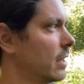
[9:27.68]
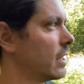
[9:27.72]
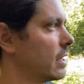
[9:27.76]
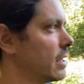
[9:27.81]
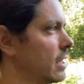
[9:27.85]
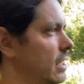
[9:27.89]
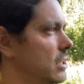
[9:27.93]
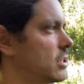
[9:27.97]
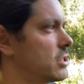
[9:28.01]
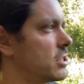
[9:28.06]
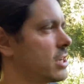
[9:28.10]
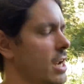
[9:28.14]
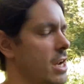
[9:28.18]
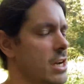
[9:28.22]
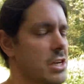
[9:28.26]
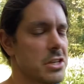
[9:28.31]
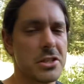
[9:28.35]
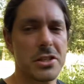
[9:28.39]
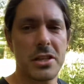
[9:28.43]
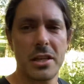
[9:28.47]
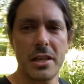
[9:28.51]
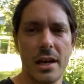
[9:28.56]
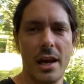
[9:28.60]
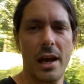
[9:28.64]
then they
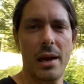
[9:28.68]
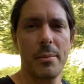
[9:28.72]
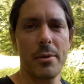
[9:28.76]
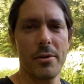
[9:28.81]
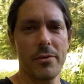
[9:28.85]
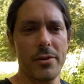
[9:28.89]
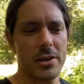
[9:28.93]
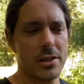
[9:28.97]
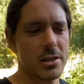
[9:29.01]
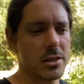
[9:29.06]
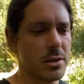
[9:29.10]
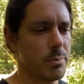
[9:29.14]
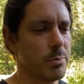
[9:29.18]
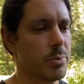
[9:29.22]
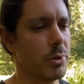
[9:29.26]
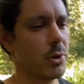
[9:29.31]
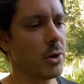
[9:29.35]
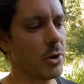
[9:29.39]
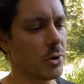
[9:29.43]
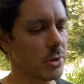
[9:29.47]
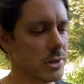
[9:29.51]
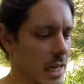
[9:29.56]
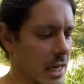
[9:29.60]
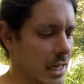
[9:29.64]
changed the name of it to
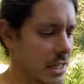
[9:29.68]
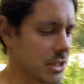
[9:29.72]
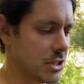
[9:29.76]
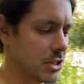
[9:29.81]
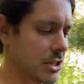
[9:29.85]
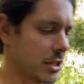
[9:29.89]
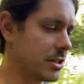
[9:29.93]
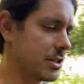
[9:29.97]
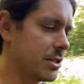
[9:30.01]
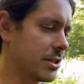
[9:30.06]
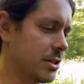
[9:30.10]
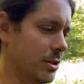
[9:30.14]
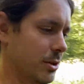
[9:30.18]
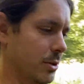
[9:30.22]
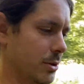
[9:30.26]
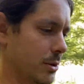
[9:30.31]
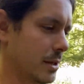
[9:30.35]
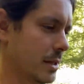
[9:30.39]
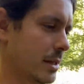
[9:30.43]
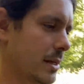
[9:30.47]
Budo Taijutsu.